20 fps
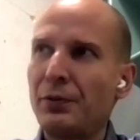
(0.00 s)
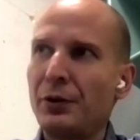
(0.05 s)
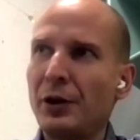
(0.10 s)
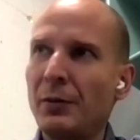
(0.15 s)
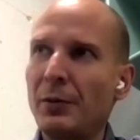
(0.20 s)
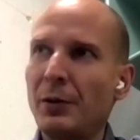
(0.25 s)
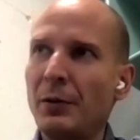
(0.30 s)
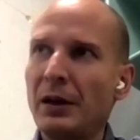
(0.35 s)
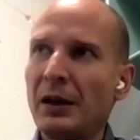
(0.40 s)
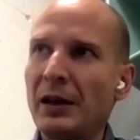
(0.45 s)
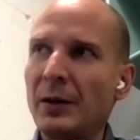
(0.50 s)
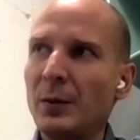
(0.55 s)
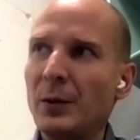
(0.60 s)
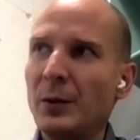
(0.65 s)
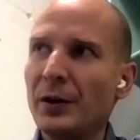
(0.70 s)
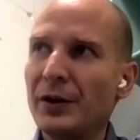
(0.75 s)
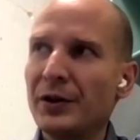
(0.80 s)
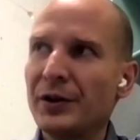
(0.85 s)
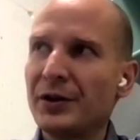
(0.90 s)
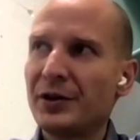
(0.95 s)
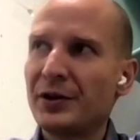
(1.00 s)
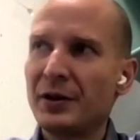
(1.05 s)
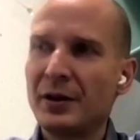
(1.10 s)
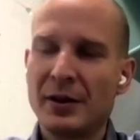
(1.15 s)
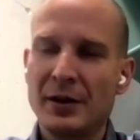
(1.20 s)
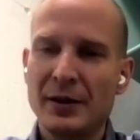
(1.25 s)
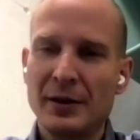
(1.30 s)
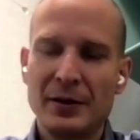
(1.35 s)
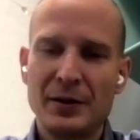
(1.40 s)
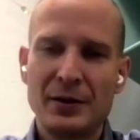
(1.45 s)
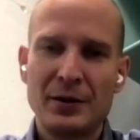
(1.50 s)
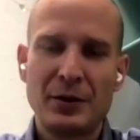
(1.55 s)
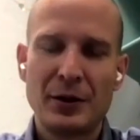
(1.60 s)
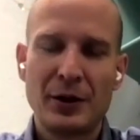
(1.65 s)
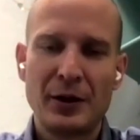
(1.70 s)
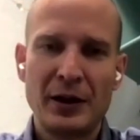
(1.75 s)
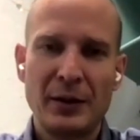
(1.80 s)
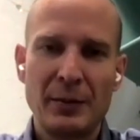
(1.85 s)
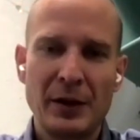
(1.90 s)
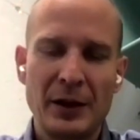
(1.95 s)
probably was uh,
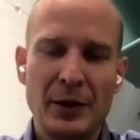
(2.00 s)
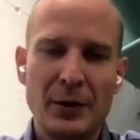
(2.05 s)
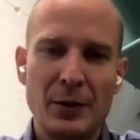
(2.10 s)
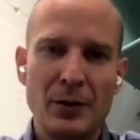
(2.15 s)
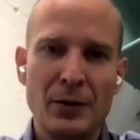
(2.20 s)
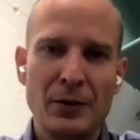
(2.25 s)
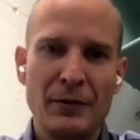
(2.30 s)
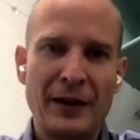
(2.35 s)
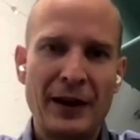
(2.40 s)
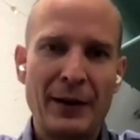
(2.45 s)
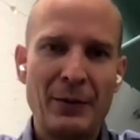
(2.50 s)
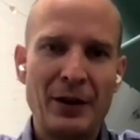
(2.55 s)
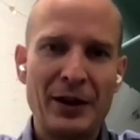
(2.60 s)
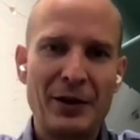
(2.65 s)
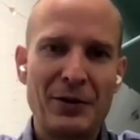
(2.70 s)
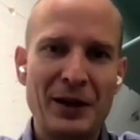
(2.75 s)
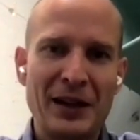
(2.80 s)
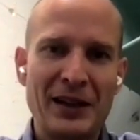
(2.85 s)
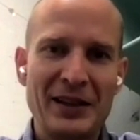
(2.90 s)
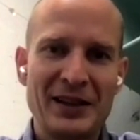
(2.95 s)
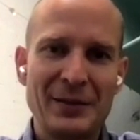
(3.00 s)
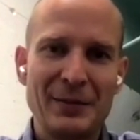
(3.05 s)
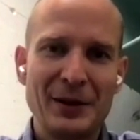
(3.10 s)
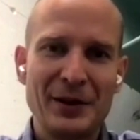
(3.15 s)
turning my whole family crazy,